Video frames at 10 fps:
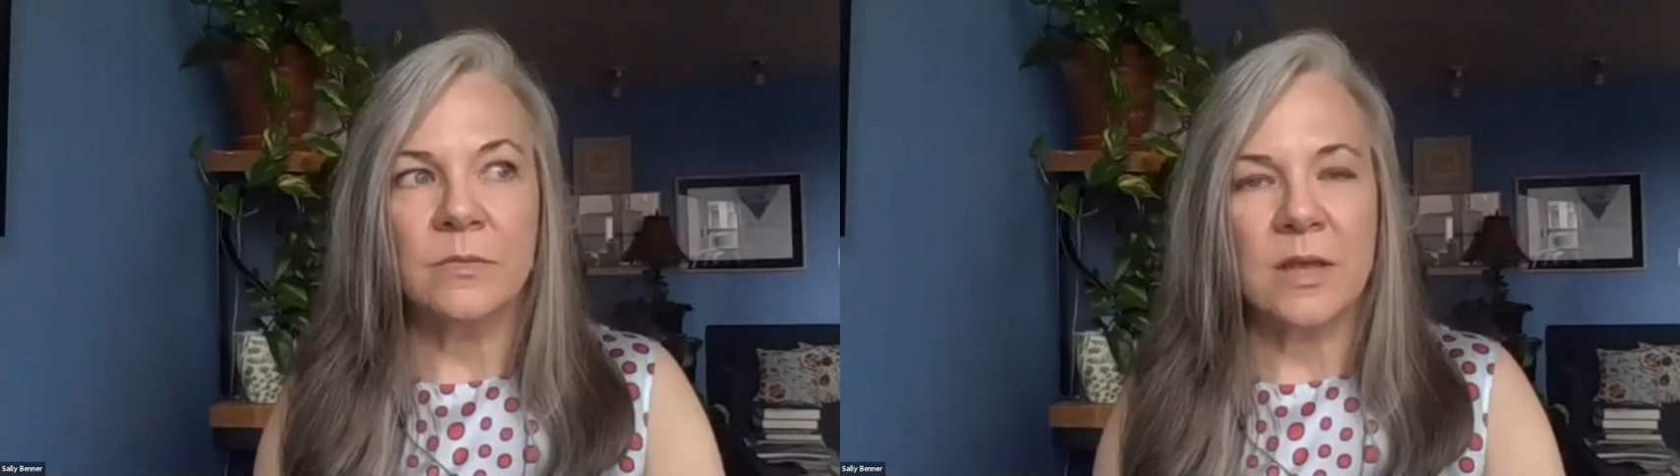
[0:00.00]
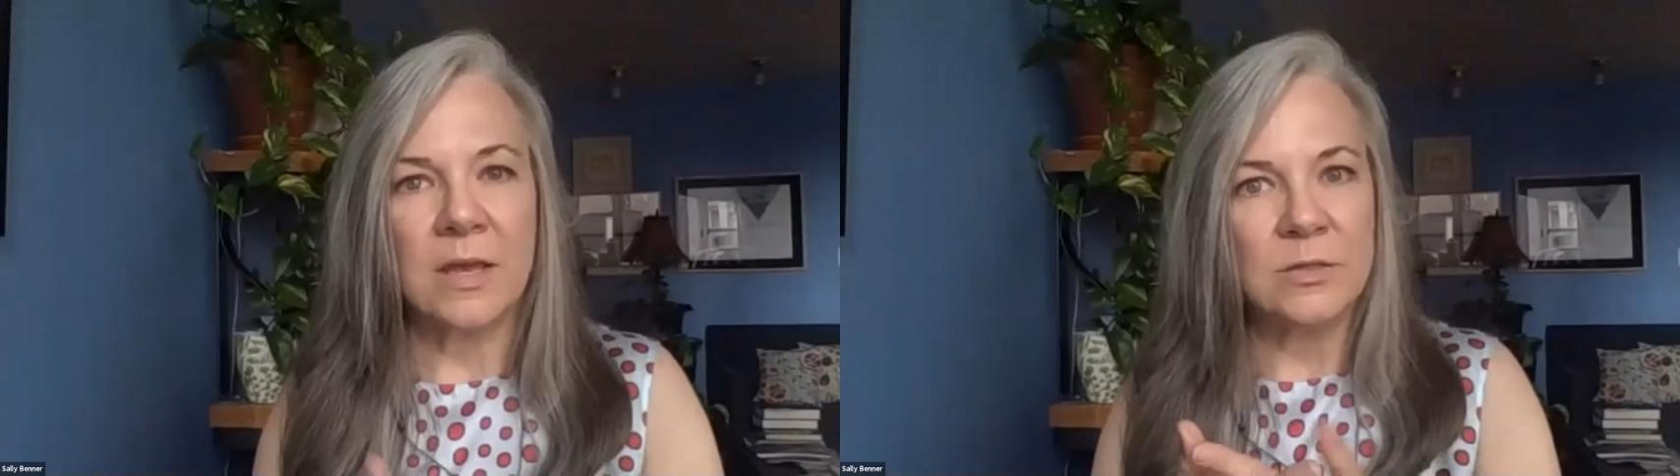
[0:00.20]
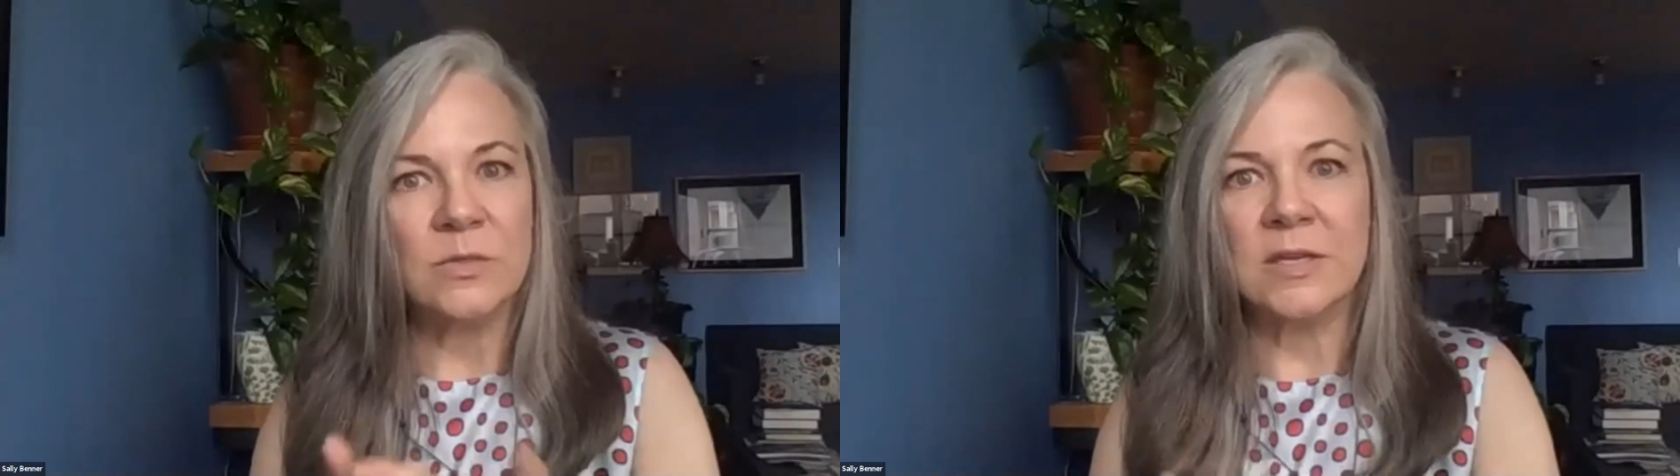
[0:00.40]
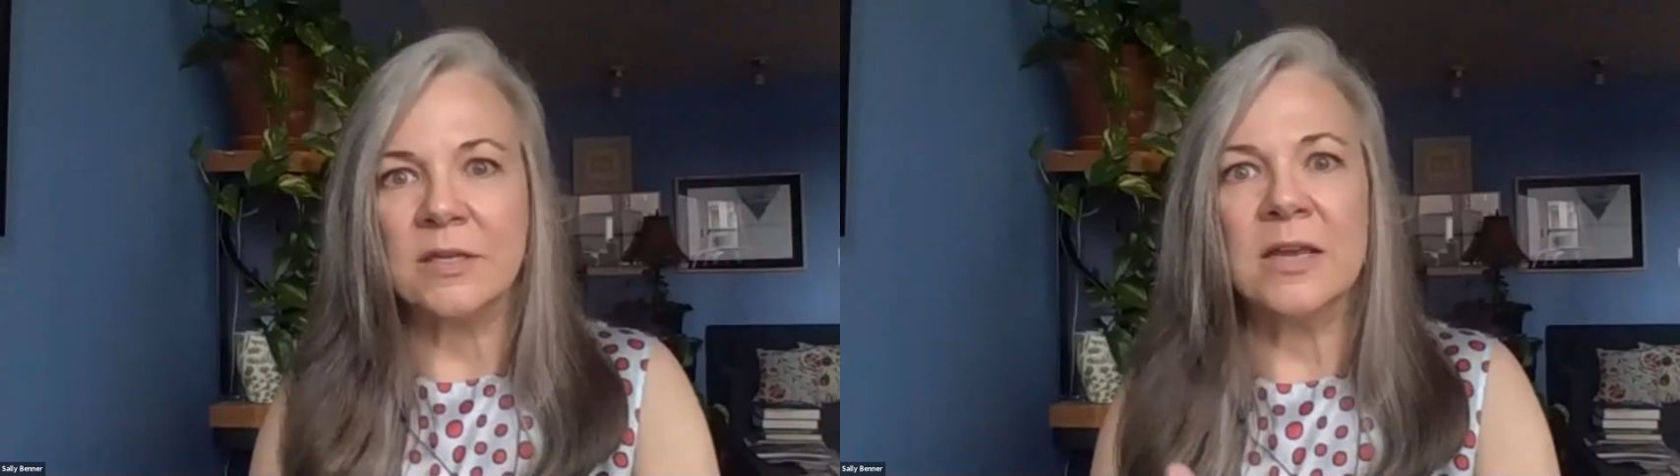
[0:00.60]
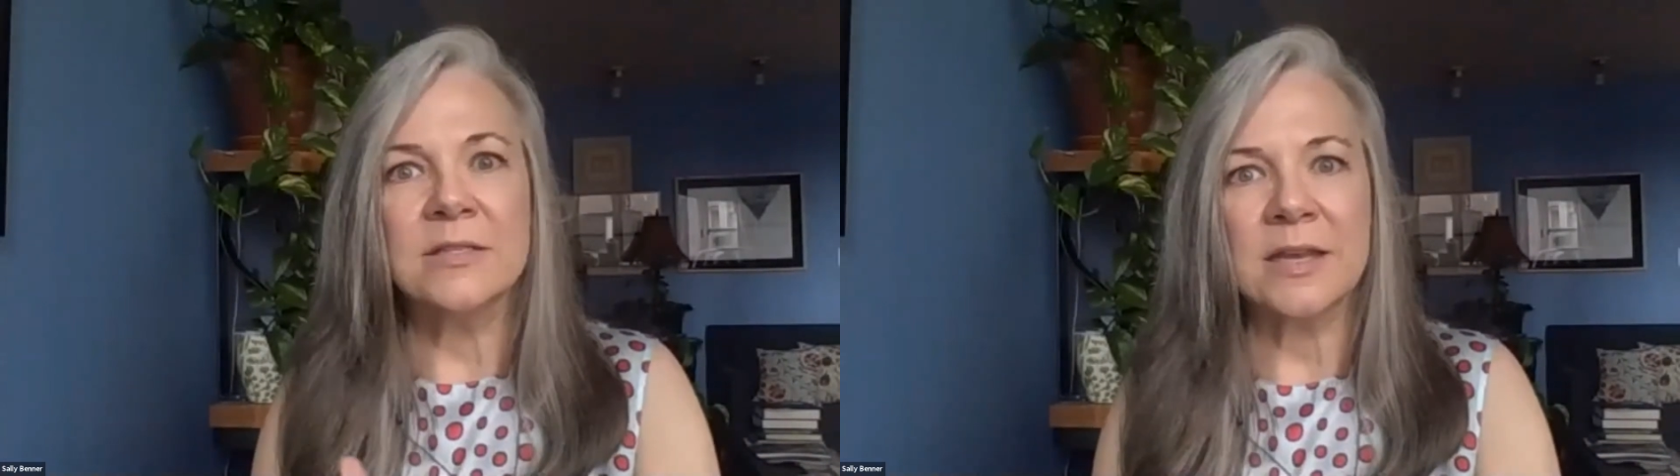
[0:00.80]
as you say,
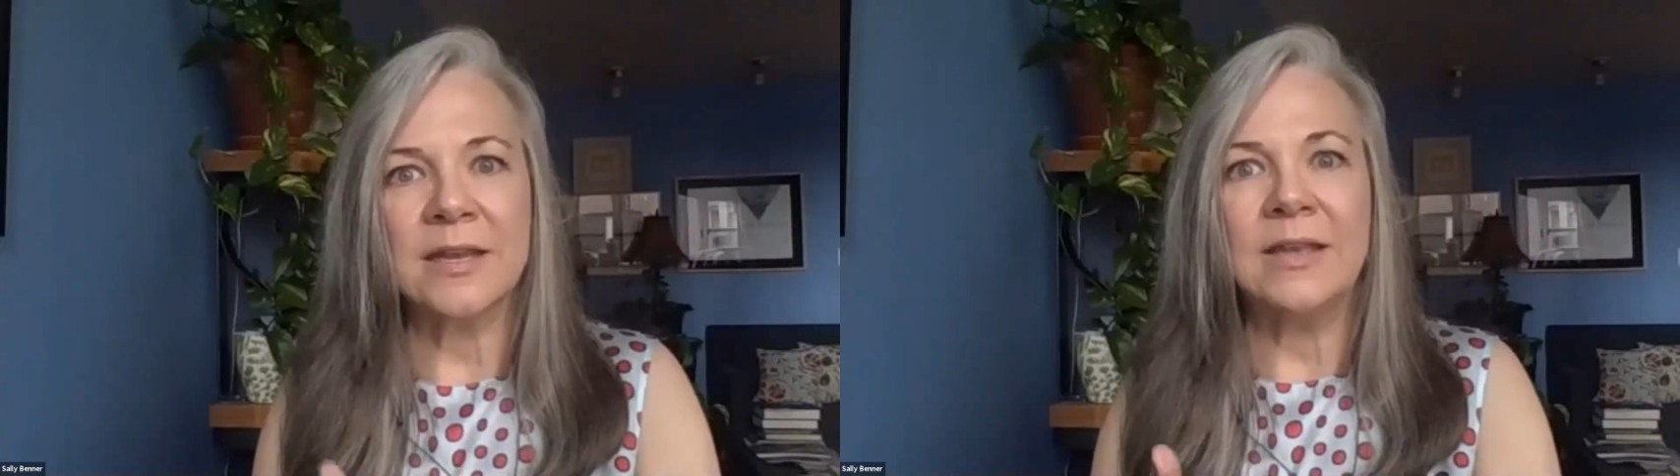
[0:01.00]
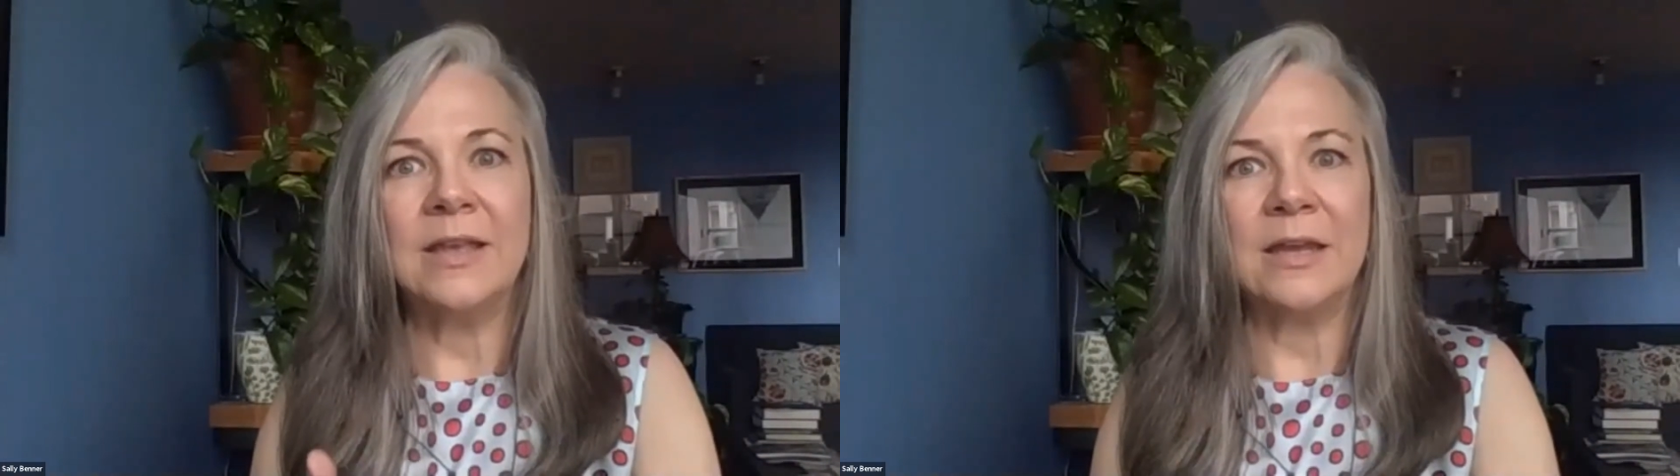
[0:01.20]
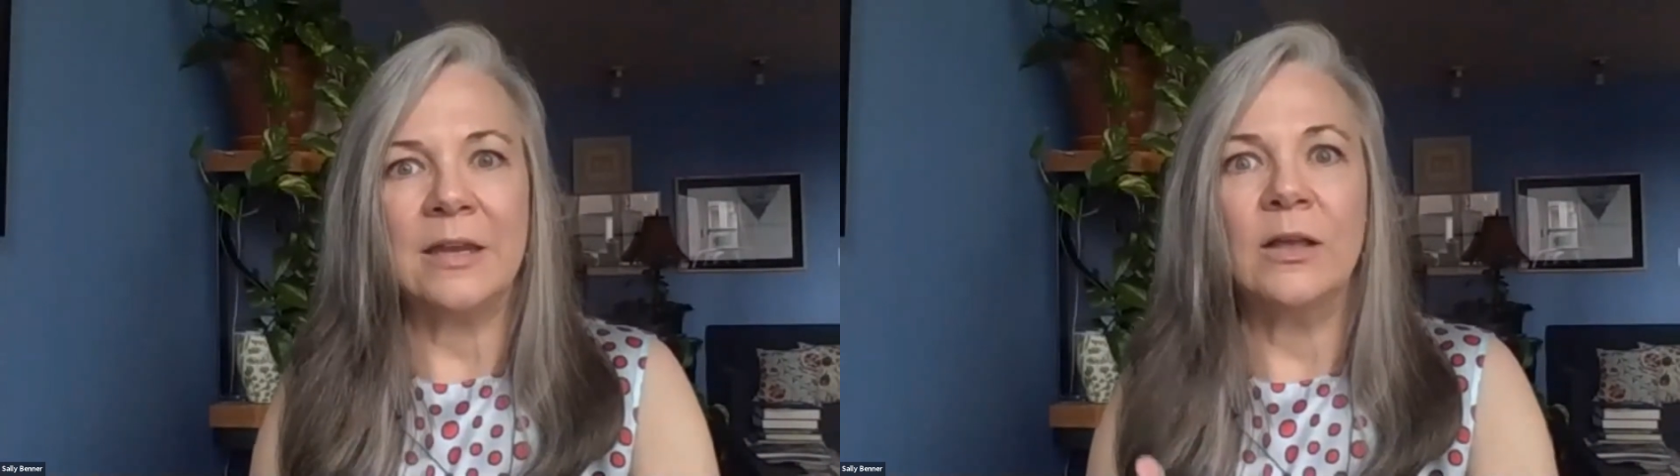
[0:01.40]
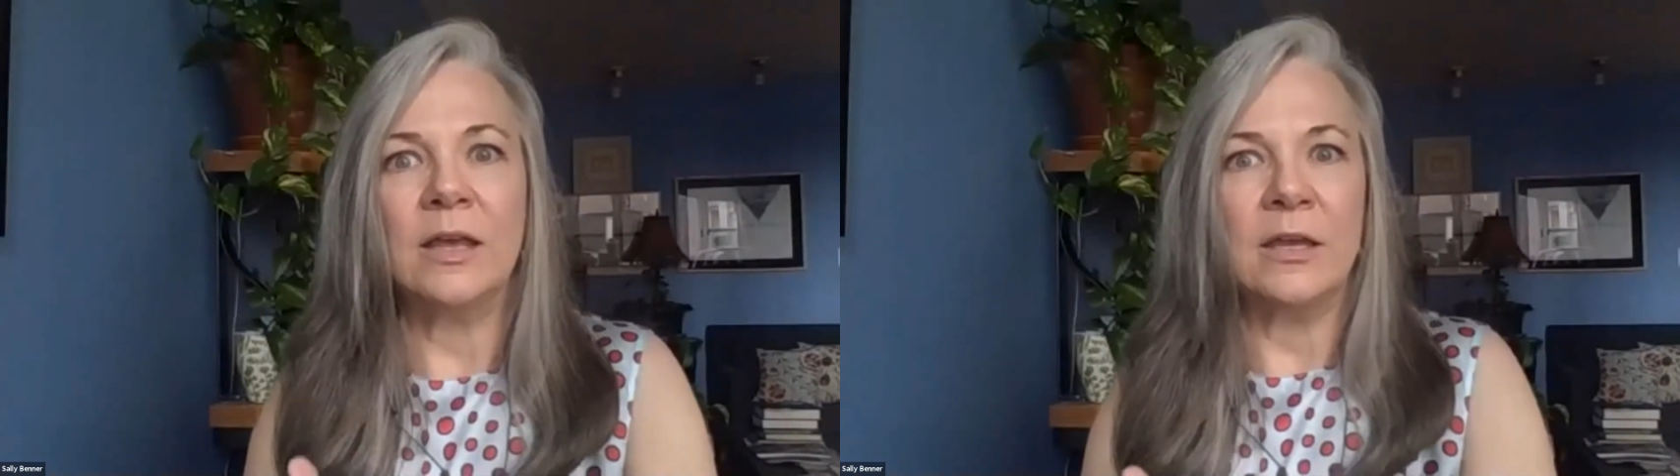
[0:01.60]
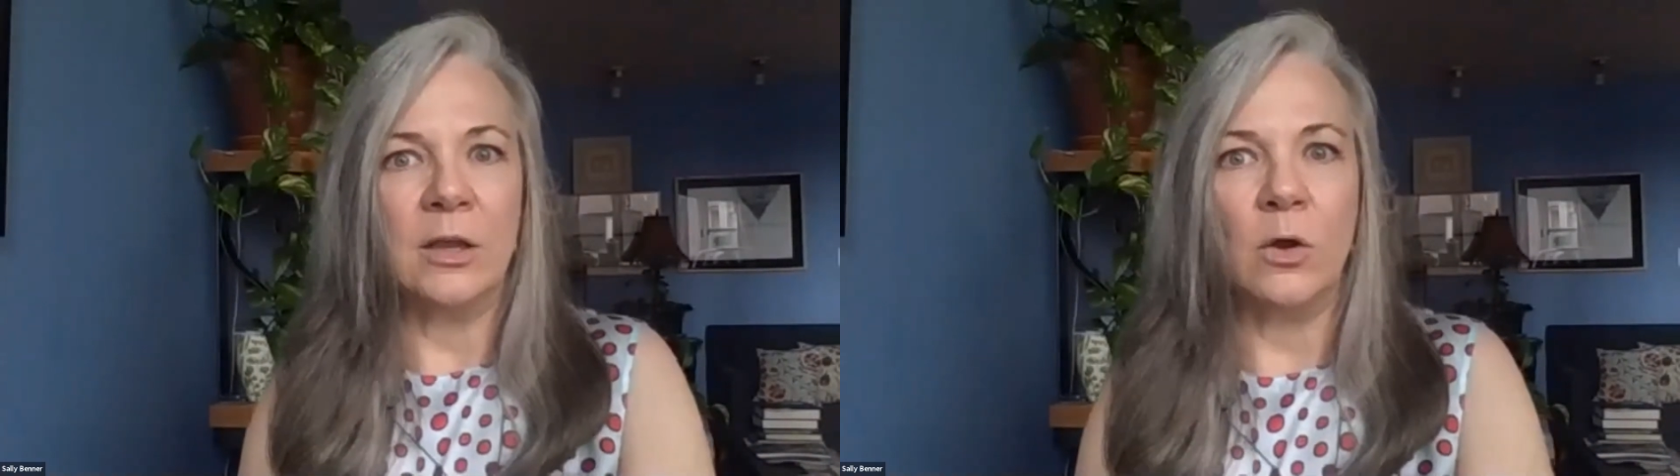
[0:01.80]
not saying getting